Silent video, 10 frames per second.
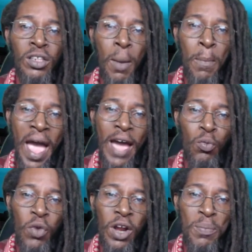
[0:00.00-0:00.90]
The man
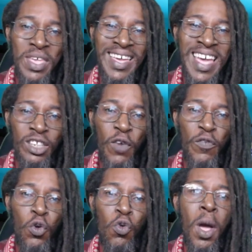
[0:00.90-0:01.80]
will be
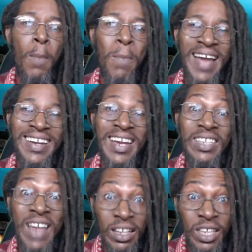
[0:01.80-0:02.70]
interviewed by the
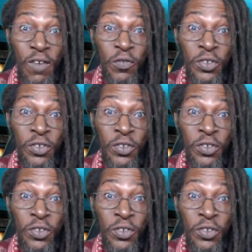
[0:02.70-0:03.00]
detective